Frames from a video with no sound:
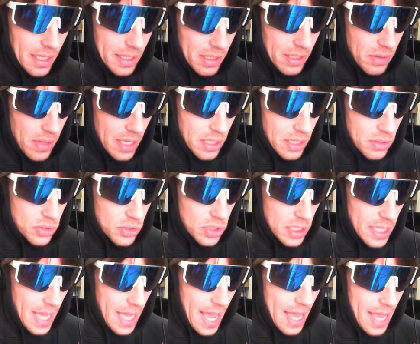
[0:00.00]
you that you should
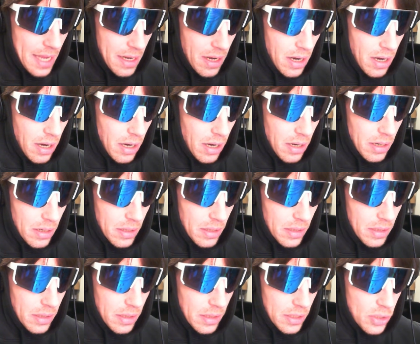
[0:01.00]
get
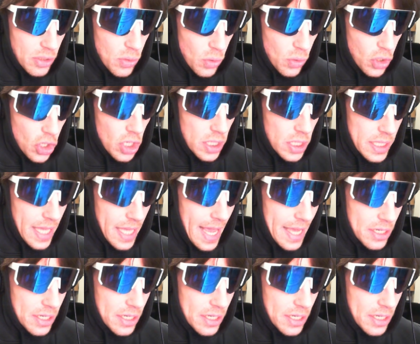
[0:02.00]
you could get